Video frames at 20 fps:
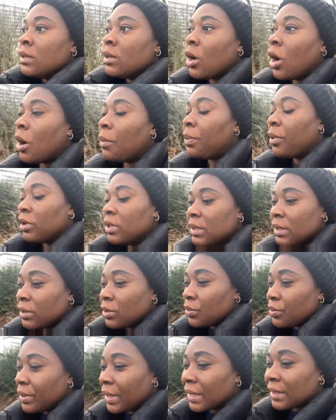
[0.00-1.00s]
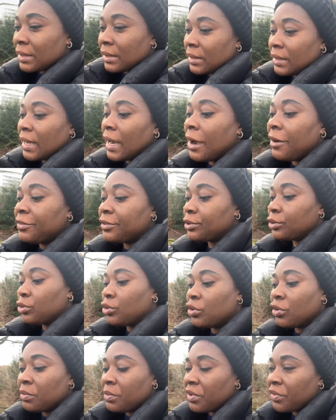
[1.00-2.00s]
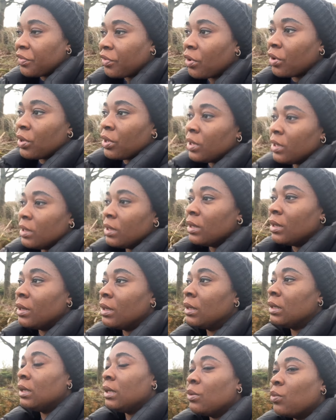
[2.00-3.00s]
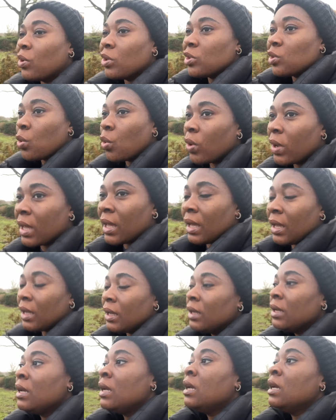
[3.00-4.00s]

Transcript: up until yesterday afternoon before he he was okay